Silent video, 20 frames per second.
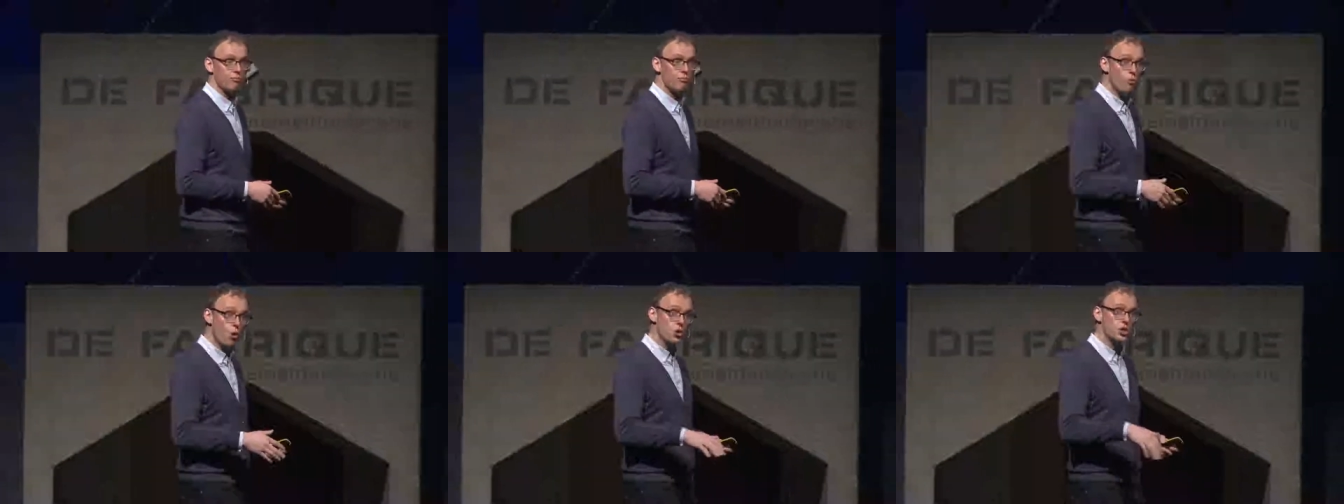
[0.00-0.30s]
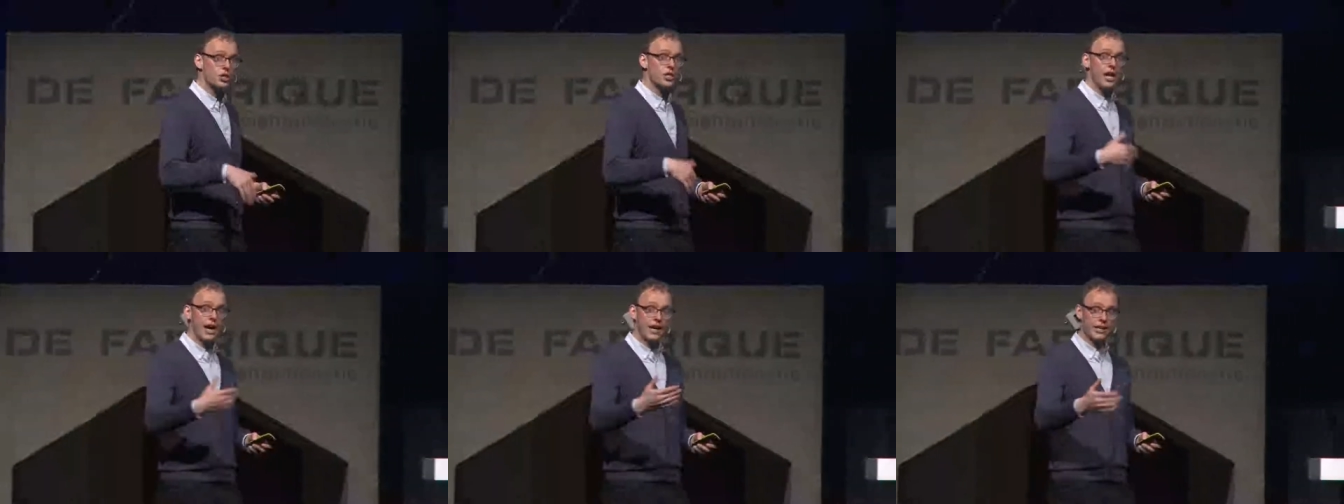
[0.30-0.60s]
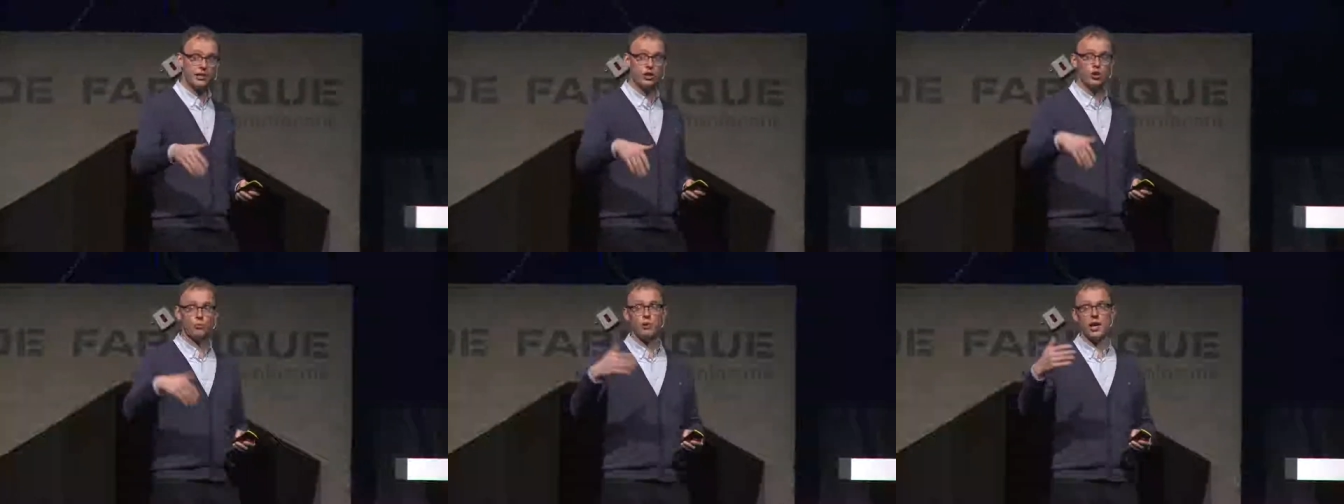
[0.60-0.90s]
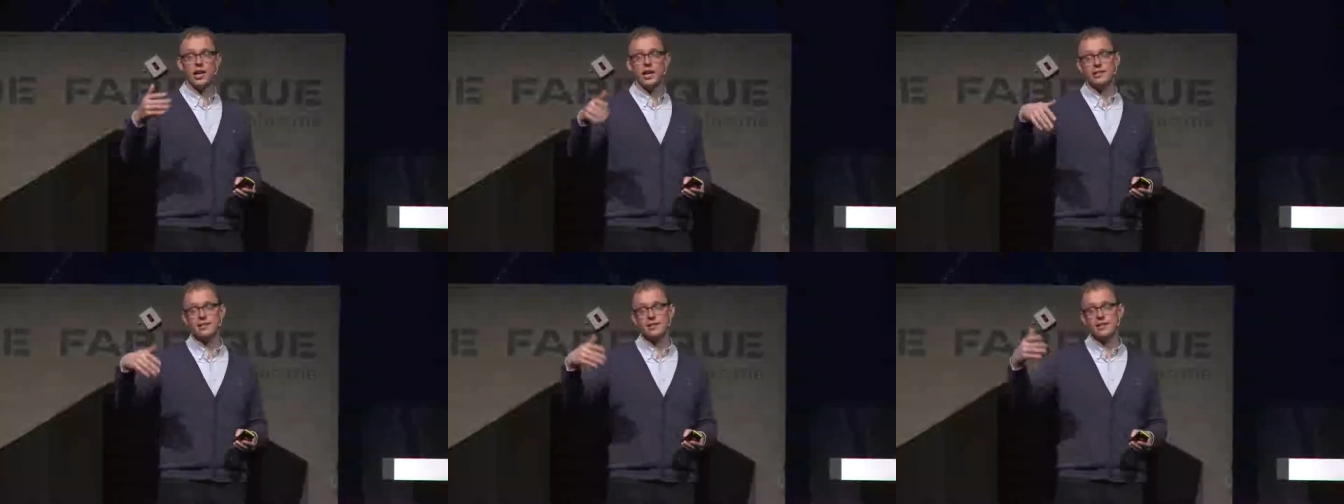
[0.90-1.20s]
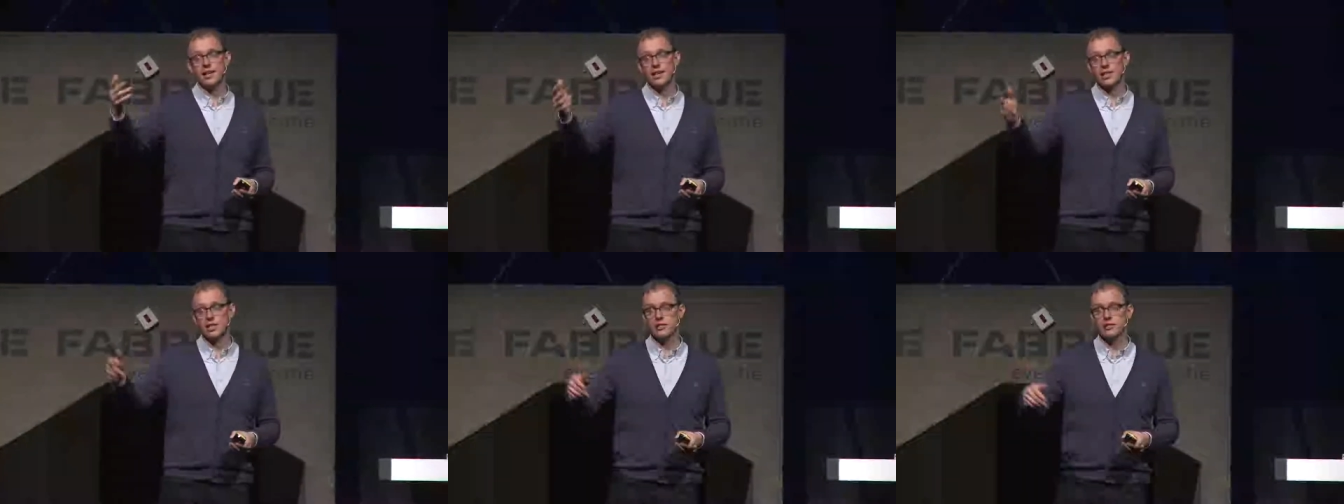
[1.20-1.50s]
most likely to buy as a
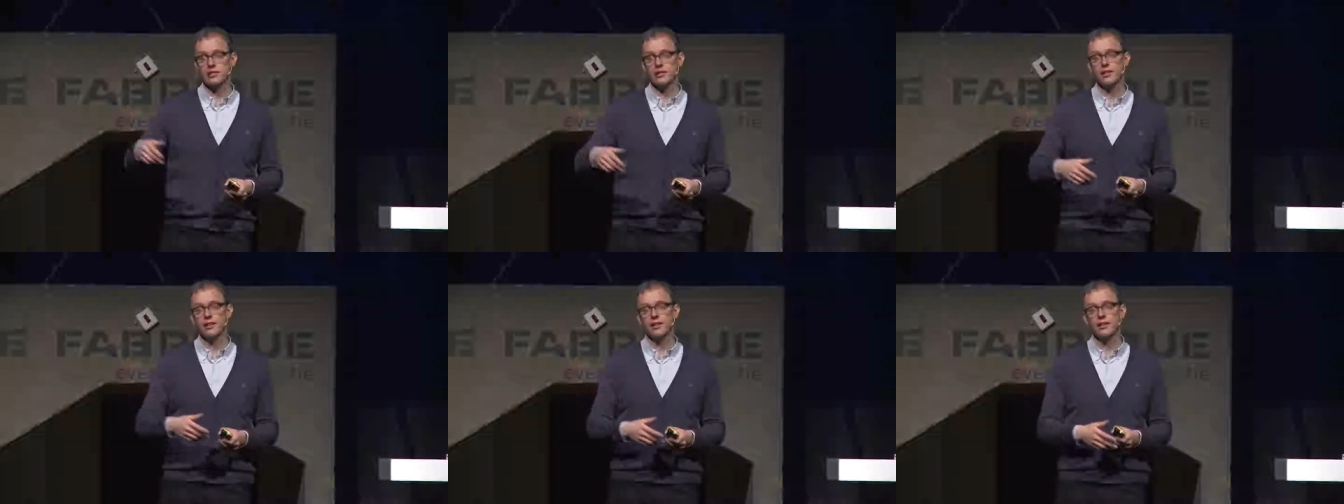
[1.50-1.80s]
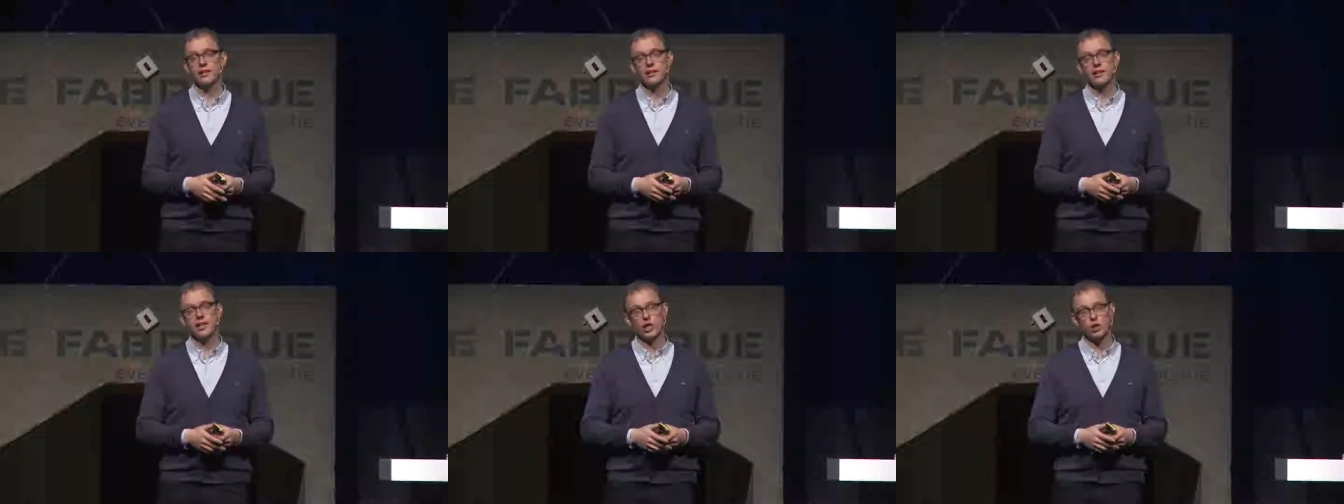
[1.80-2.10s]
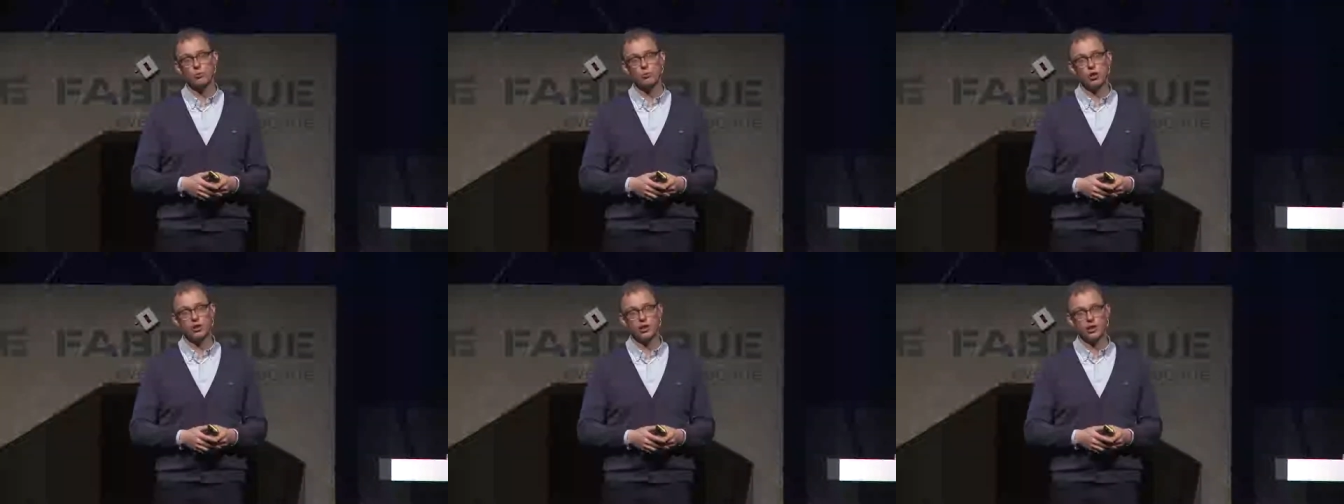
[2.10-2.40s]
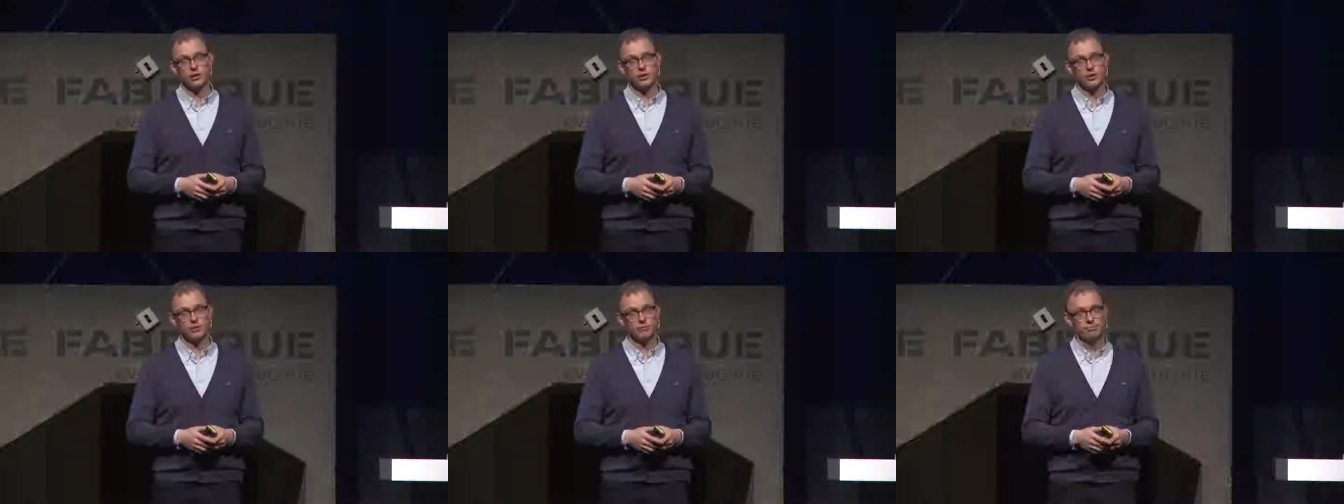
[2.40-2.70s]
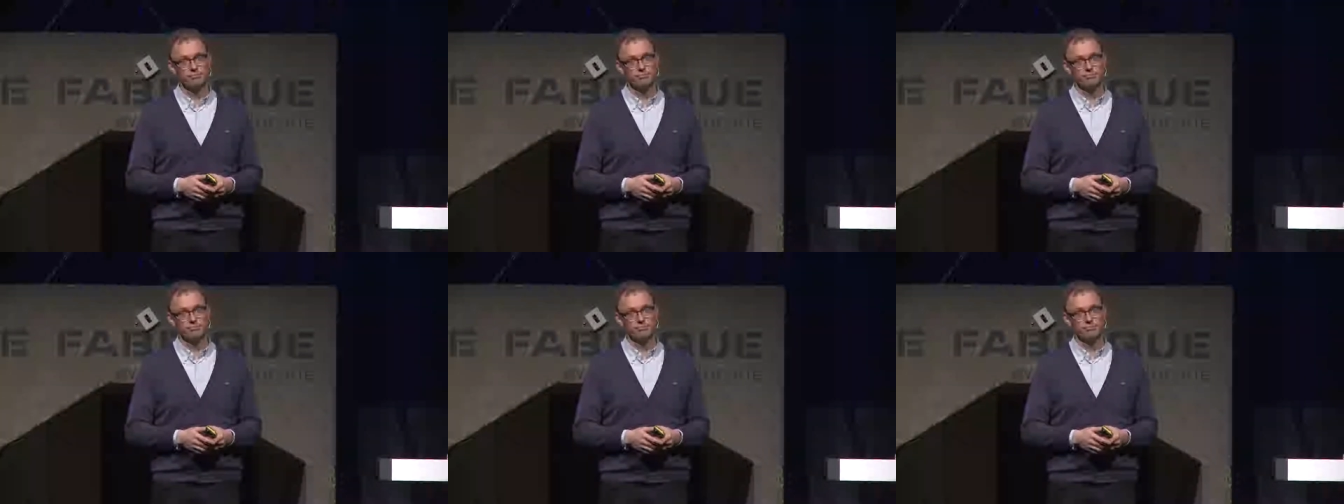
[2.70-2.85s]
next, uh, next product?